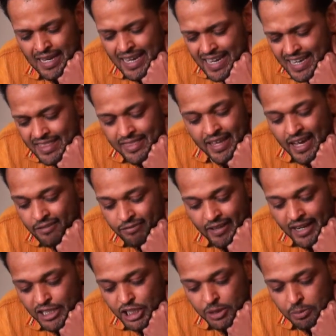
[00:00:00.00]
In that
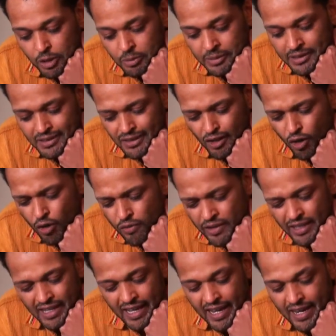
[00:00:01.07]
flash moment, over
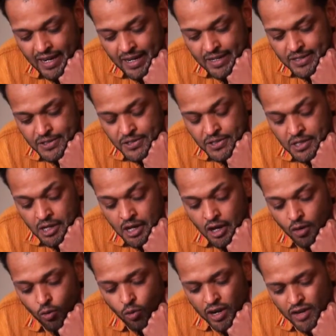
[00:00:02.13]
the chaos,
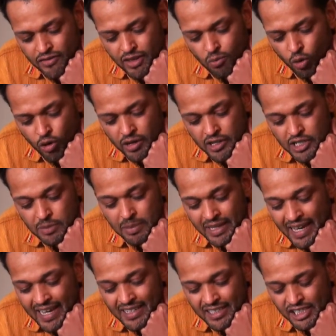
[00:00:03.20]
one of the mourners
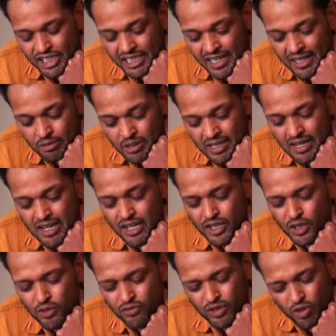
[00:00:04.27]
began to shout,
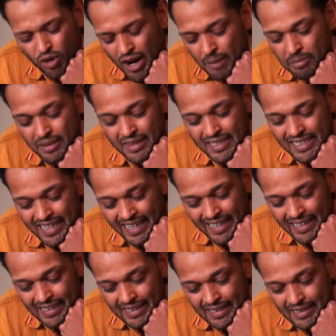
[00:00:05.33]
"You've dropped the dead."